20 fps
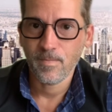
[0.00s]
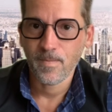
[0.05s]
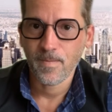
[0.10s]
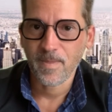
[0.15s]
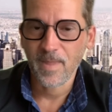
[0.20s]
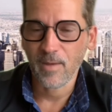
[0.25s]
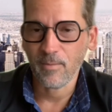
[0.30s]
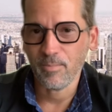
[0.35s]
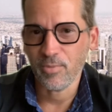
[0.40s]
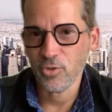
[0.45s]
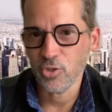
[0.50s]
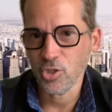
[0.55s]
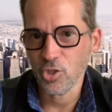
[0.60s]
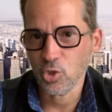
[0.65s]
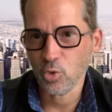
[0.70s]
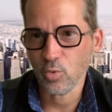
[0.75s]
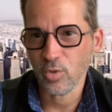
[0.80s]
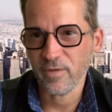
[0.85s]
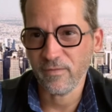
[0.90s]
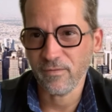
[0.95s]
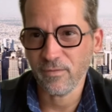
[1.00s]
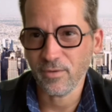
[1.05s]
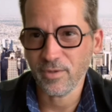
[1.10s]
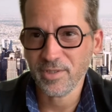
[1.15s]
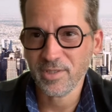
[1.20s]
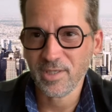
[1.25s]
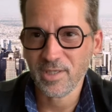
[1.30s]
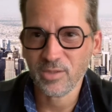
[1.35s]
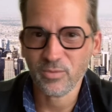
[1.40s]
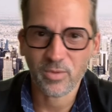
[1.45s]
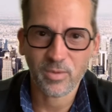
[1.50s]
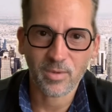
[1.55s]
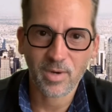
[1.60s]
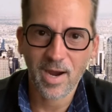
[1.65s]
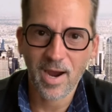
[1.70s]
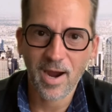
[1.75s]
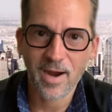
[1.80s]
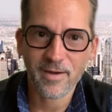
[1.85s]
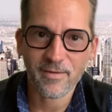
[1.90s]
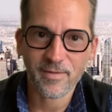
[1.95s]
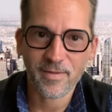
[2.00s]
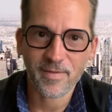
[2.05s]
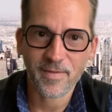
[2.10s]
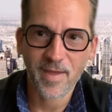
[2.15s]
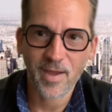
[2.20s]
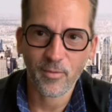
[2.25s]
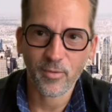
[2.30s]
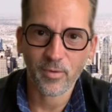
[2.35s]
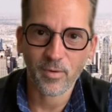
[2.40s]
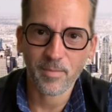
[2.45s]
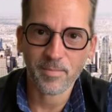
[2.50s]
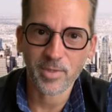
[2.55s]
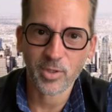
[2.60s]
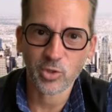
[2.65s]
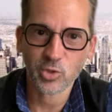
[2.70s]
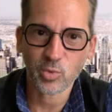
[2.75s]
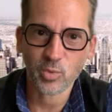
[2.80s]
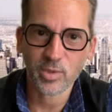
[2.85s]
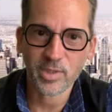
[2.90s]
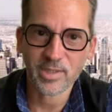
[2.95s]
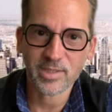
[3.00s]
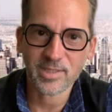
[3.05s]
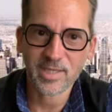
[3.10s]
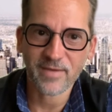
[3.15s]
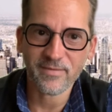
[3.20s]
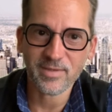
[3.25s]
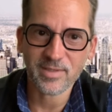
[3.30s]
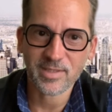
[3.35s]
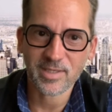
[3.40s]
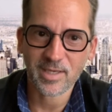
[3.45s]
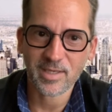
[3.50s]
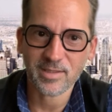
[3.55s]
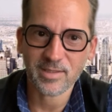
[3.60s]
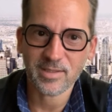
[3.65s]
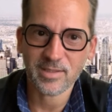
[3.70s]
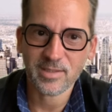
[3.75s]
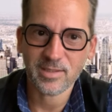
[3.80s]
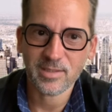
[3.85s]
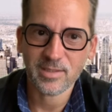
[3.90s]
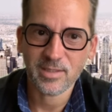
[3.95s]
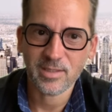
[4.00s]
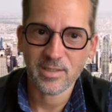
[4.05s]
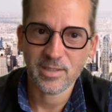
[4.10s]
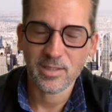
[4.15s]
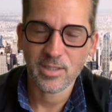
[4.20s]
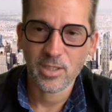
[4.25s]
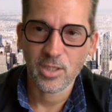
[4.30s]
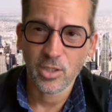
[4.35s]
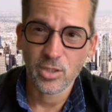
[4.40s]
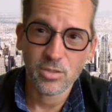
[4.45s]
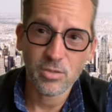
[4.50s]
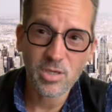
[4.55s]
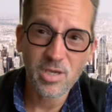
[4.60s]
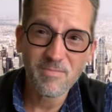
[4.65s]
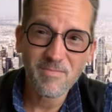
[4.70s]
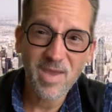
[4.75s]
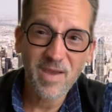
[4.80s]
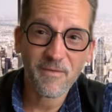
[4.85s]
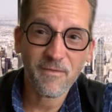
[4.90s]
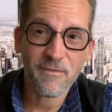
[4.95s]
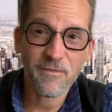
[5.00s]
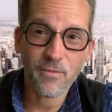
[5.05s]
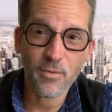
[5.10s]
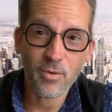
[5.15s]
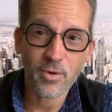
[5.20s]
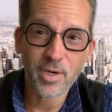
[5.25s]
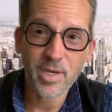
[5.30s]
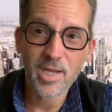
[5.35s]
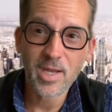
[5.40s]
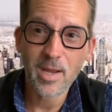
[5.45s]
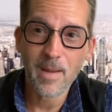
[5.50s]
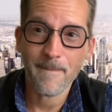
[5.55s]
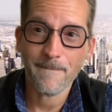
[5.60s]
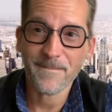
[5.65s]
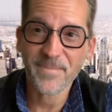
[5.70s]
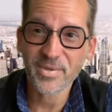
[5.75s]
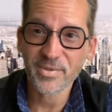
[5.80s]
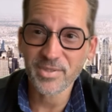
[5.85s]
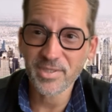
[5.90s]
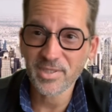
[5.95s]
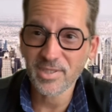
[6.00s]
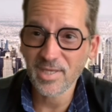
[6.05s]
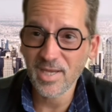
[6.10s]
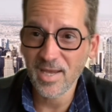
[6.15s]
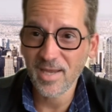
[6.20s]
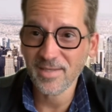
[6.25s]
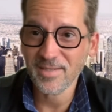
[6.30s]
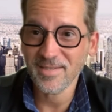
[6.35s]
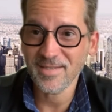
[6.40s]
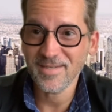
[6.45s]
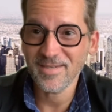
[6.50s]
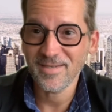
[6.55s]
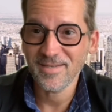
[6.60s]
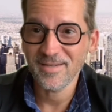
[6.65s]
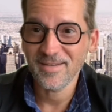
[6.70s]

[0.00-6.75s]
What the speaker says: That puts you at 24 cents. We were higher than that. We were up near 27 cents. You can make 40%